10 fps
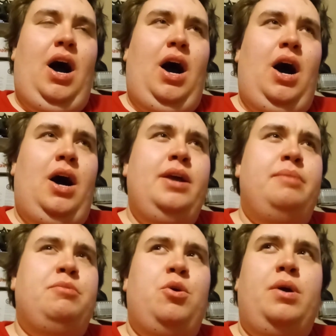I
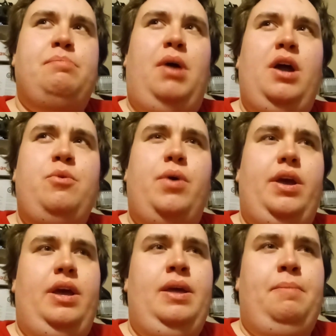am going my
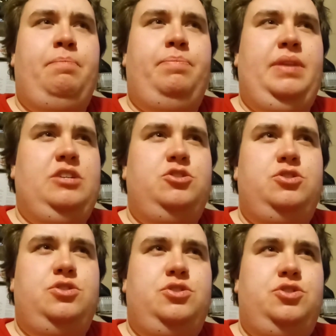way
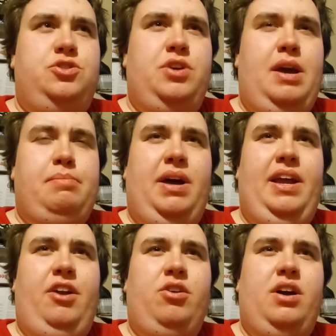to get my
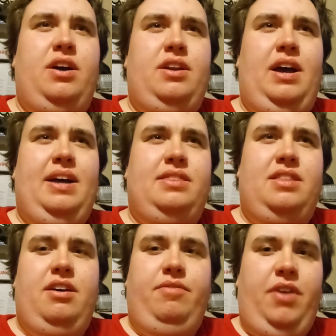haircut at
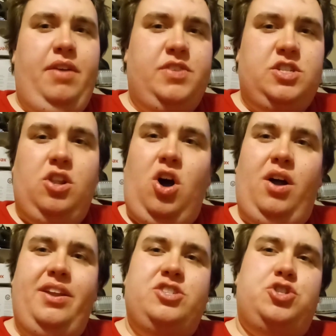the Viva
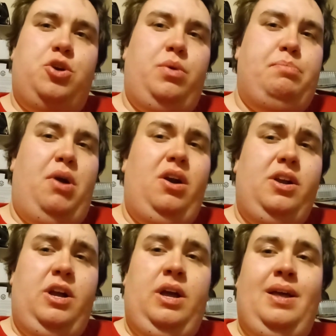Salon in Sherwood
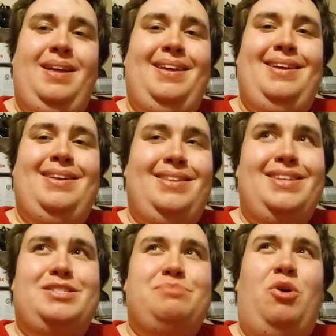Park
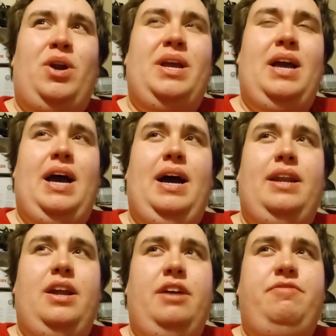this morning at
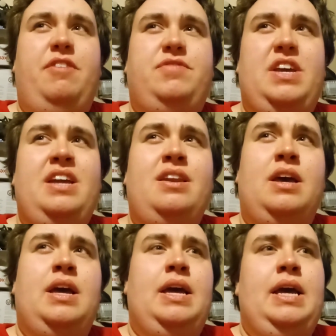9.15
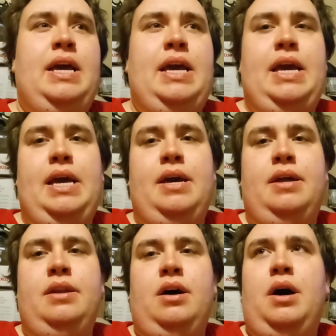
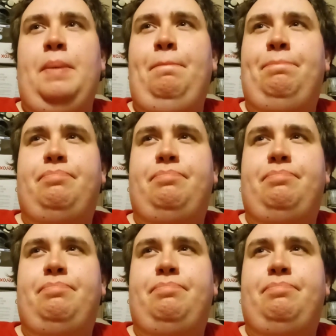in um,